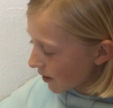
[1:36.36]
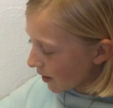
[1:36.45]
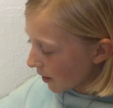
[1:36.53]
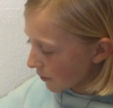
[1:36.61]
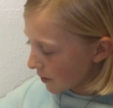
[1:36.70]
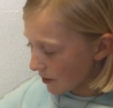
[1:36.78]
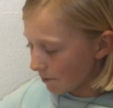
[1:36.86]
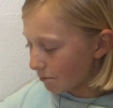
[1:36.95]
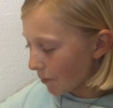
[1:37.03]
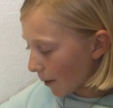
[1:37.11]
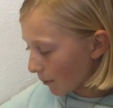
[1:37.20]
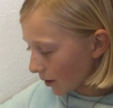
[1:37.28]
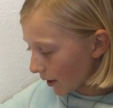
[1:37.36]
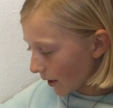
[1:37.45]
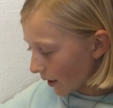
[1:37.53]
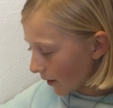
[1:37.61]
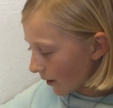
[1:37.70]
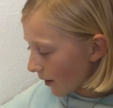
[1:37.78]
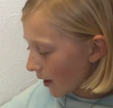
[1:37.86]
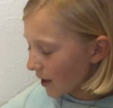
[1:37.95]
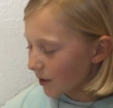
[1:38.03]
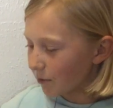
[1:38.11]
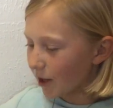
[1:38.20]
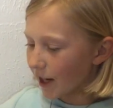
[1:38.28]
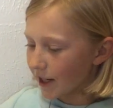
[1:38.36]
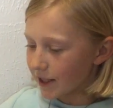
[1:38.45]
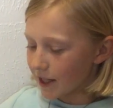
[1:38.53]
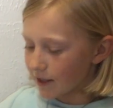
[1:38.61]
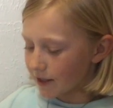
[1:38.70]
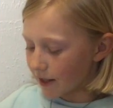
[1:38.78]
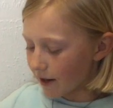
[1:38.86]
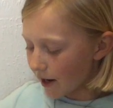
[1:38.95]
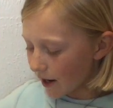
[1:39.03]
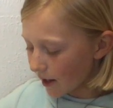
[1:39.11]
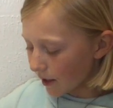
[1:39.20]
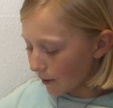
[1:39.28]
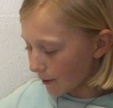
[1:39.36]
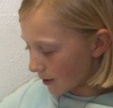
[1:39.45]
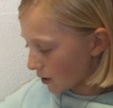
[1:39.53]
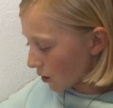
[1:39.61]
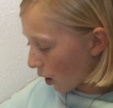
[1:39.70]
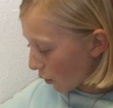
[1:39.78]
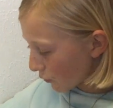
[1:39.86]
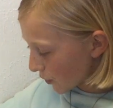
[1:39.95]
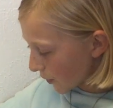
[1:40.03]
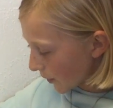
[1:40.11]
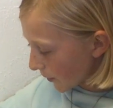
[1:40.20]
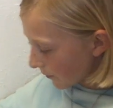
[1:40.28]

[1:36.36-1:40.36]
that was bubbly, and when I tasted it, it was softer.